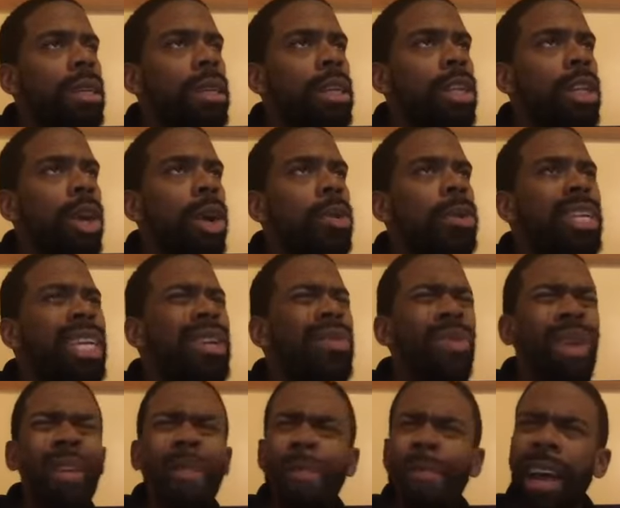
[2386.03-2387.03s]
you know, didn't
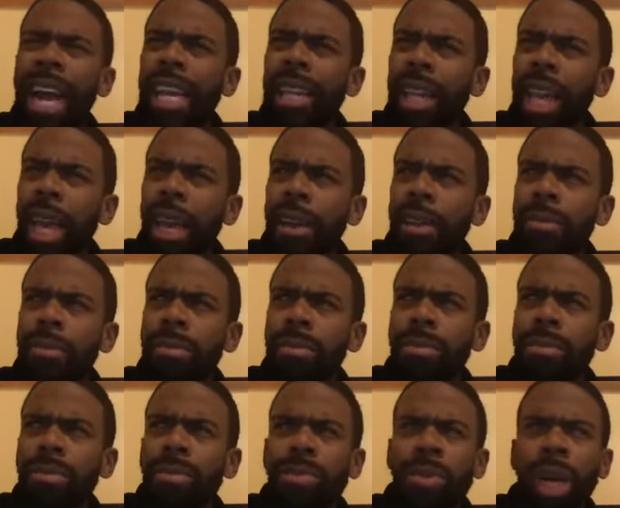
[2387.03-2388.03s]
we fight like
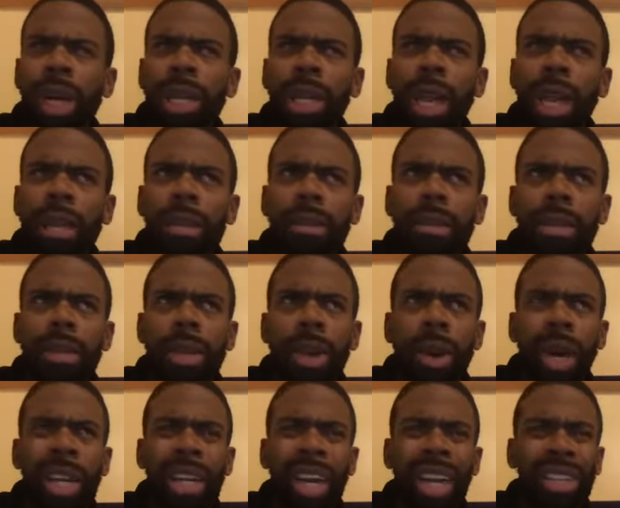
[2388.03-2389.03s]
what like you know
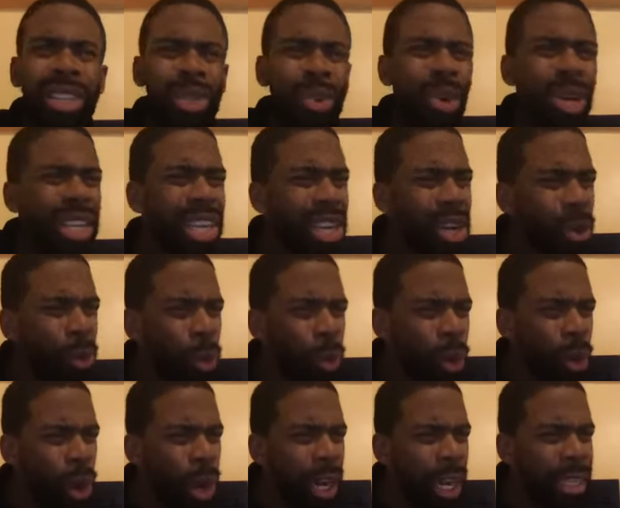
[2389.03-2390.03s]
a, a 20 year
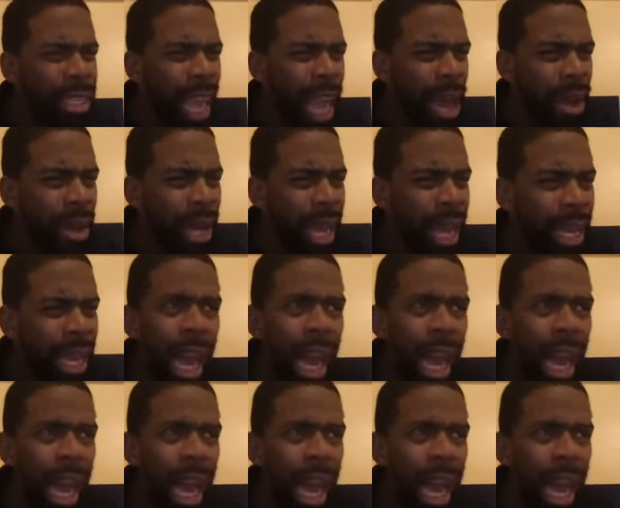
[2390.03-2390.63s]
war against Al Qaeda.